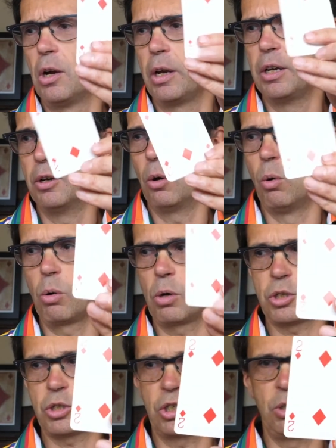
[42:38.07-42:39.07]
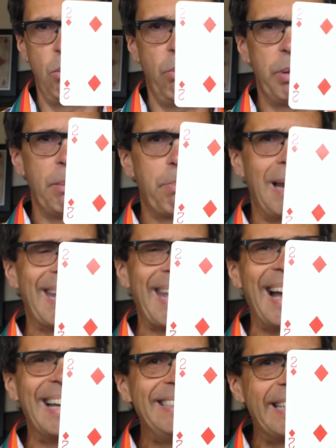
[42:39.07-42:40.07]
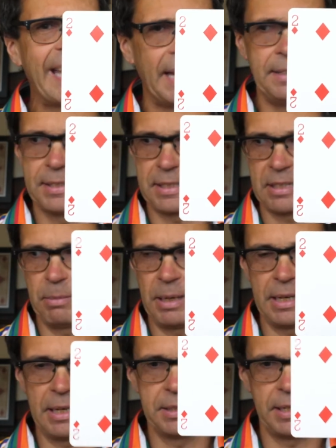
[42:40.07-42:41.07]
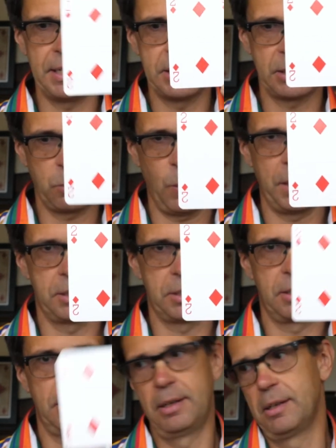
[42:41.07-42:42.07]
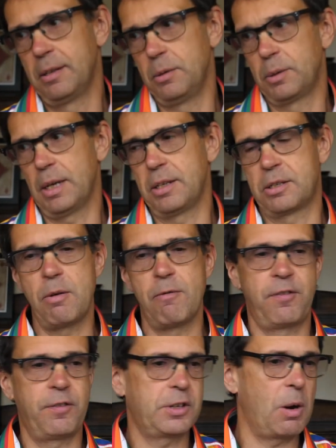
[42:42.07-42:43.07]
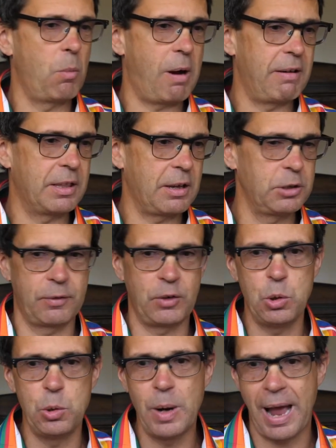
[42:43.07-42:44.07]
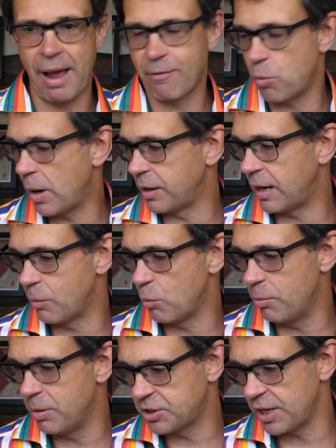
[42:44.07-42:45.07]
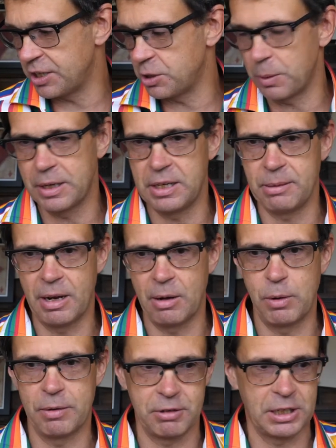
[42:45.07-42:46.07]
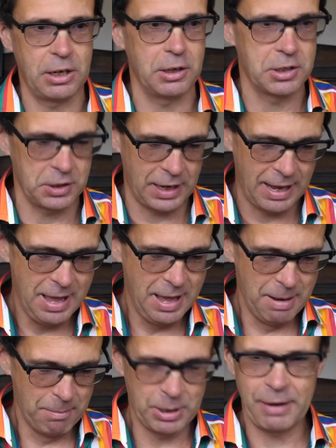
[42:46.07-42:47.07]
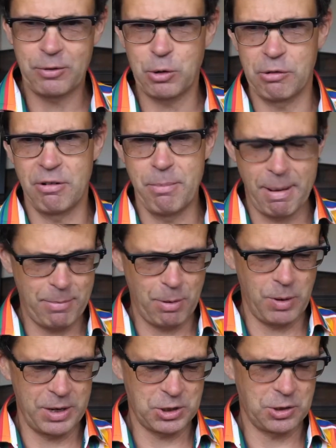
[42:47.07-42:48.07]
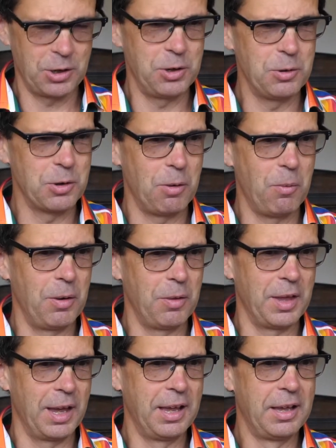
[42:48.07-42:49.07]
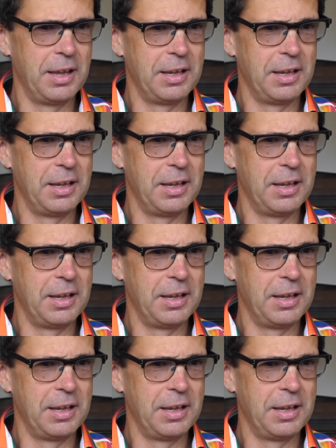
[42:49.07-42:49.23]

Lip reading: In August, you'll be playing against me as east-west. Okay, don't worry, those of you who have one, I will be sending you an email with regard to that. But I've got to remember who got what there.